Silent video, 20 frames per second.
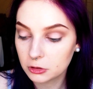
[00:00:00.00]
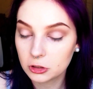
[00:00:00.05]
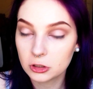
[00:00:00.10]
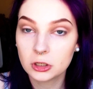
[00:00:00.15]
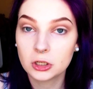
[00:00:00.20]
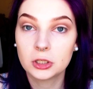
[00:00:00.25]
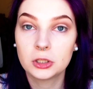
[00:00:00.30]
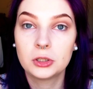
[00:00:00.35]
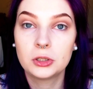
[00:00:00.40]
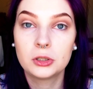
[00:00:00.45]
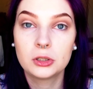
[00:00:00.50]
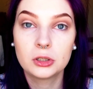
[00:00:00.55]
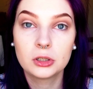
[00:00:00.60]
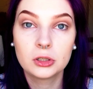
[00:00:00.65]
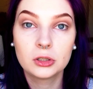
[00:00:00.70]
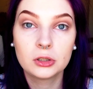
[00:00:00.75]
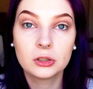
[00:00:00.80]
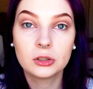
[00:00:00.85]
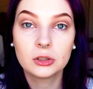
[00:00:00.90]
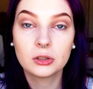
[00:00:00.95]
just
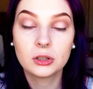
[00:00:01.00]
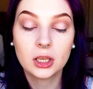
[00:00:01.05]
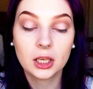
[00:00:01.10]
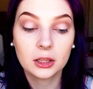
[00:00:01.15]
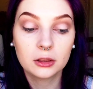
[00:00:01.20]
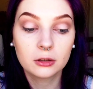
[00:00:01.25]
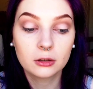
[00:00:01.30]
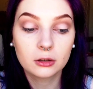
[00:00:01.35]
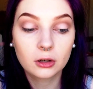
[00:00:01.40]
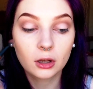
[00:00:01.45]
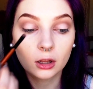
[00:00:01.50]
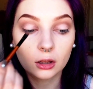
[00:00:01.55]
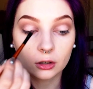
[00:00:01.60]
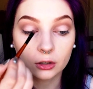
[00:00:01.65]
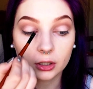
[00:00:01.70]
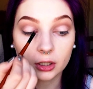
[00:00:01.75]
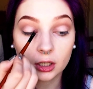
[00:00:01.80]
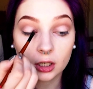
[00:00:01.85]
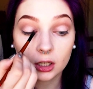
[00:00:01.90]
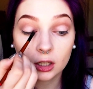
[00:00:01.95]
to get the color
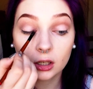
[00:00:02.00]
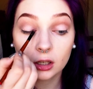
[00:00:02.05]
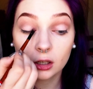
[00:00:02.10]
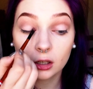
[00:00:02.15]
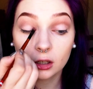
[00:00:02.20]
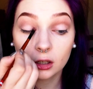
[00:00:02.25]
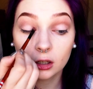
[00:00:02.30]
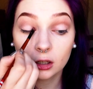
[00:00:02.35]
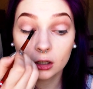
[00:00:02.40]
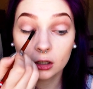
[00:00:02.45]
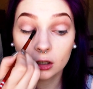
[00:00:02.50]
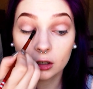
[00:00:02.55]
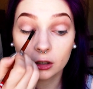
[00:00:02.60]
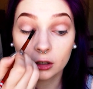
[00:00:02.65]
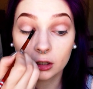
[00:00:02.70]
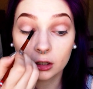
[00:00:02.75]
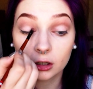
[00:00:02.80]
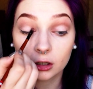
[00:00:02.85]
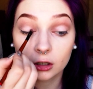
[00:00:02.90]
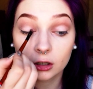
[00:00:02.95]
in the inner,
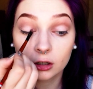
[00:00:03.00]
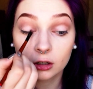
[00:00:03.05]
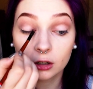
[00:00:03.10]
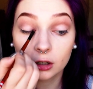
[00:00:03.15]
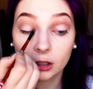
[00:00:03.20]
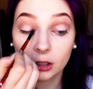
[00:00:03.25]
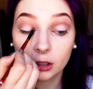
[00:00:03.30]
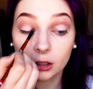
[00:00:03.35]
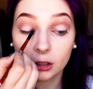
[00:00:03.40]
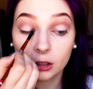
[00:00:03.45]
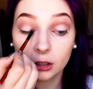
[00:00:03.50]
inner corner.